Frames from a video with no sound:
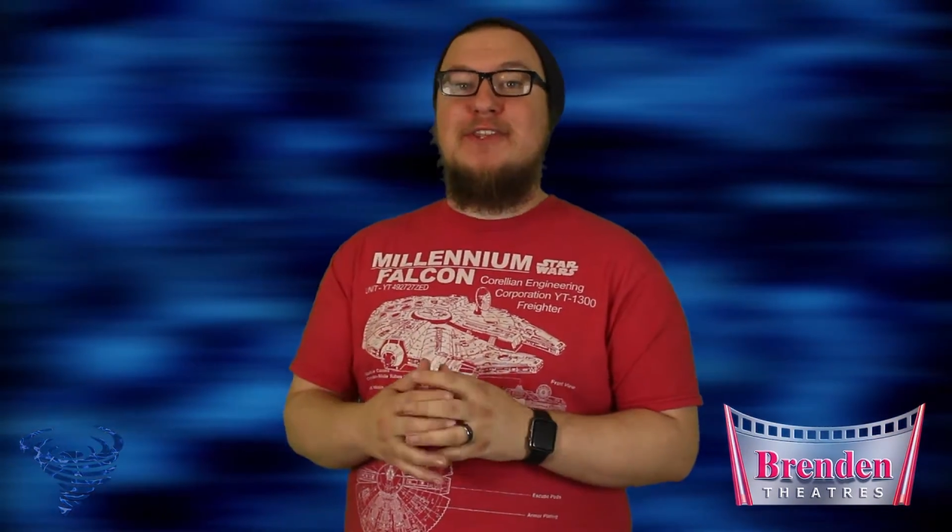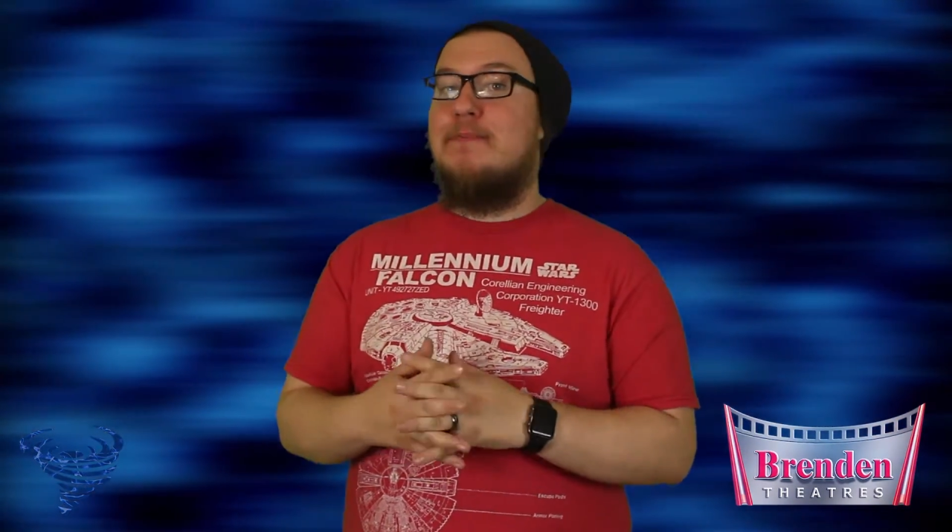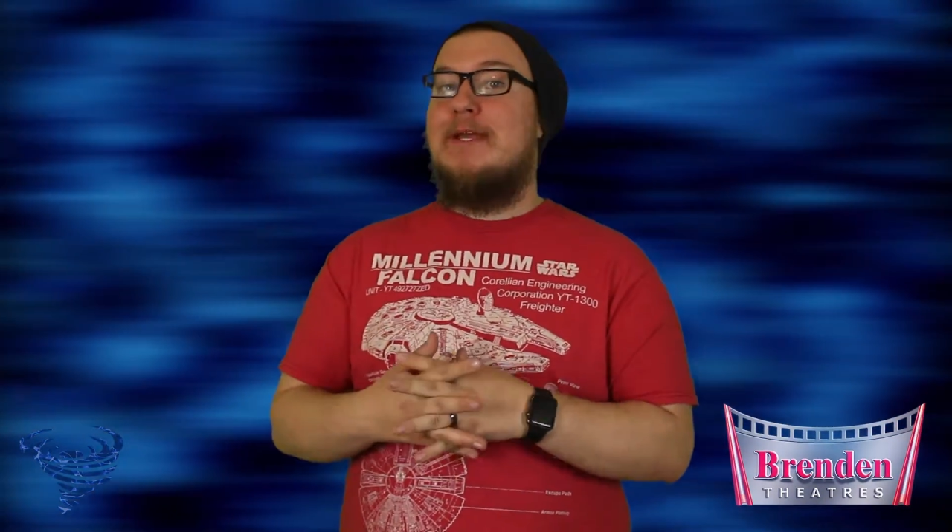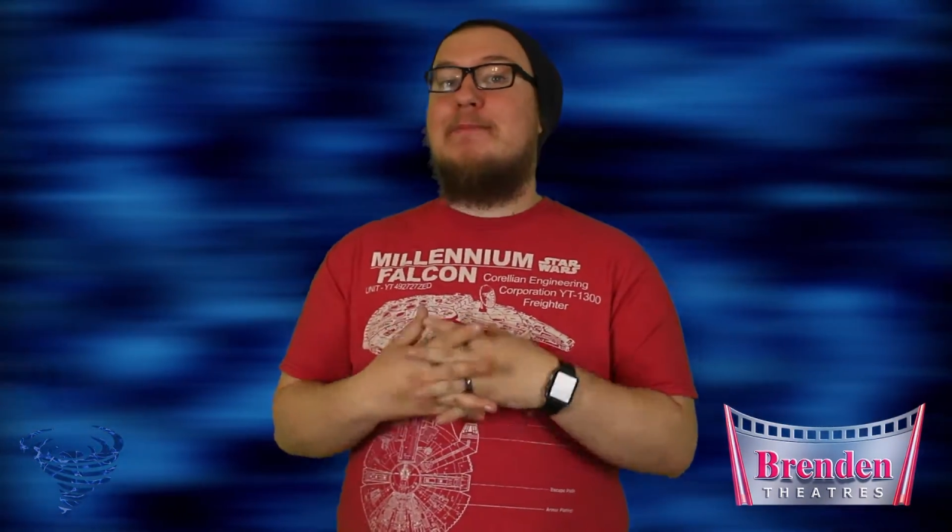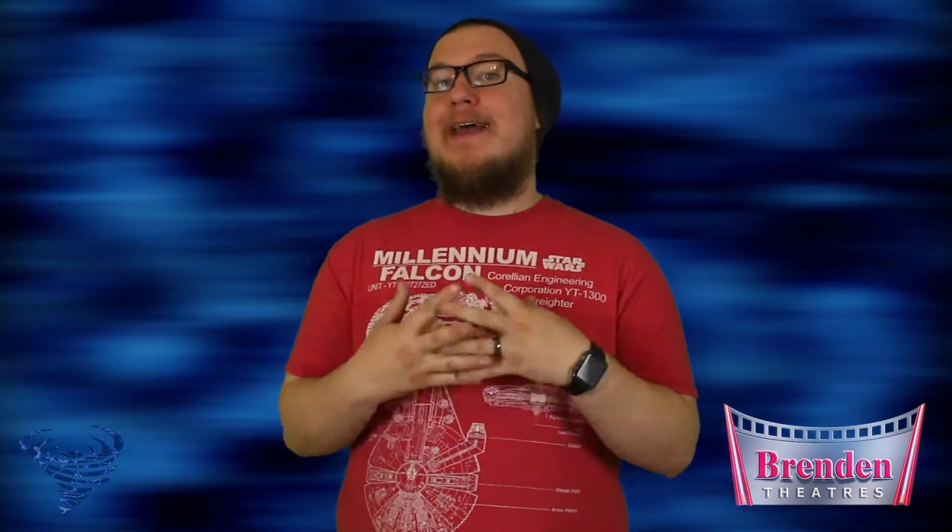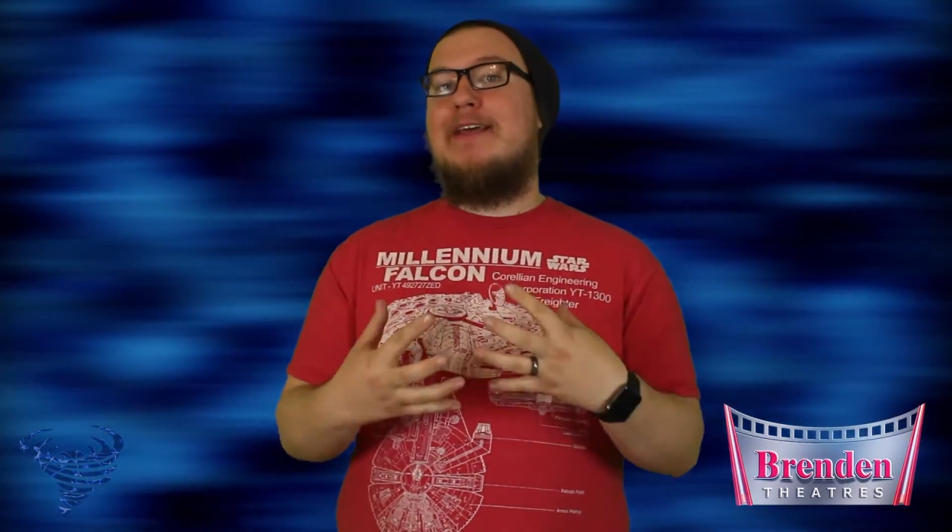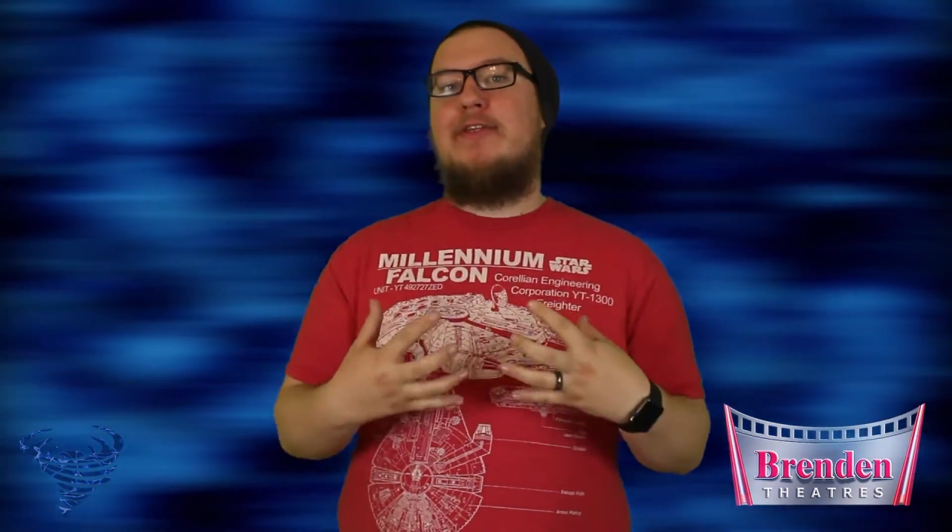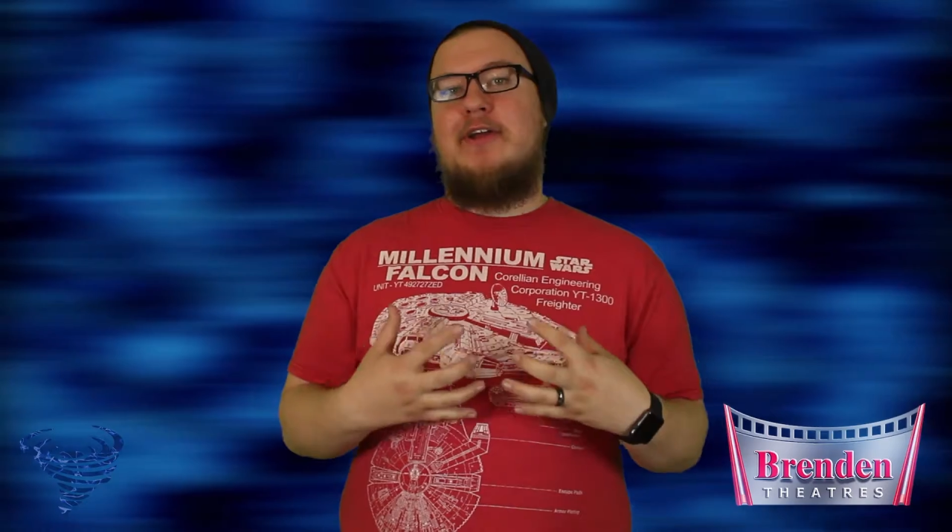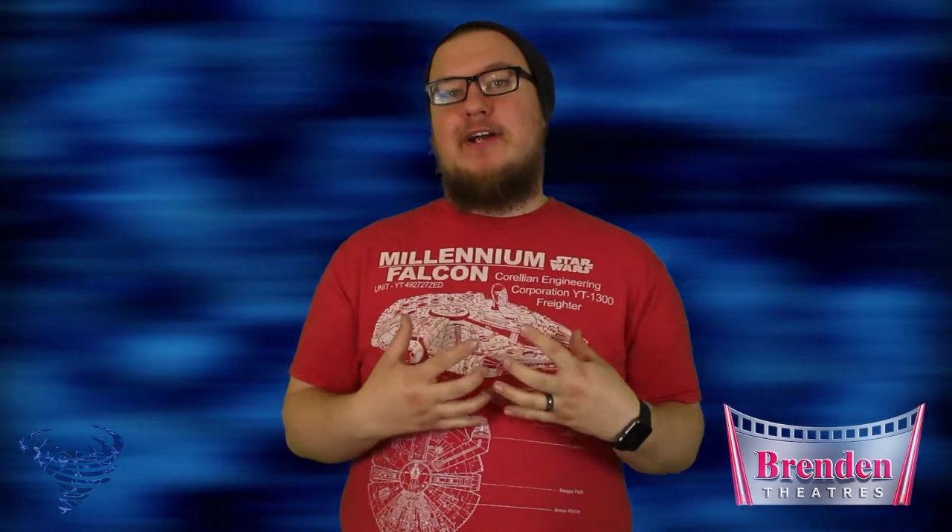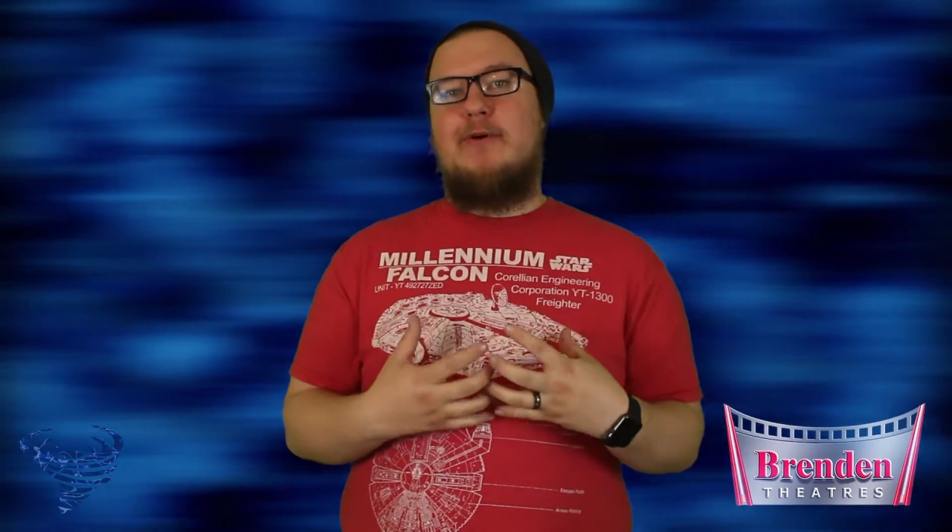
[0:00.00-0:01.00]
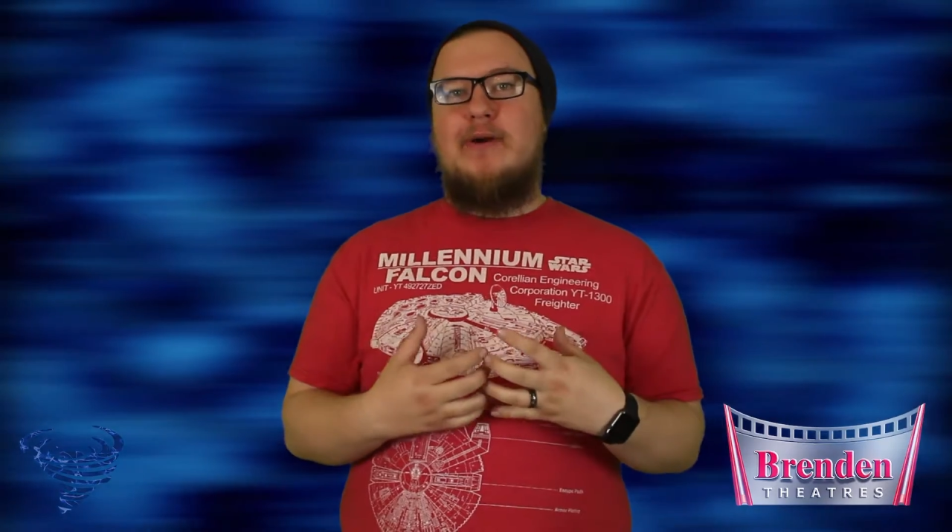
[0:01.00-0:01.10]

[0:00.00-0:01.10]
The Big Bang Theory,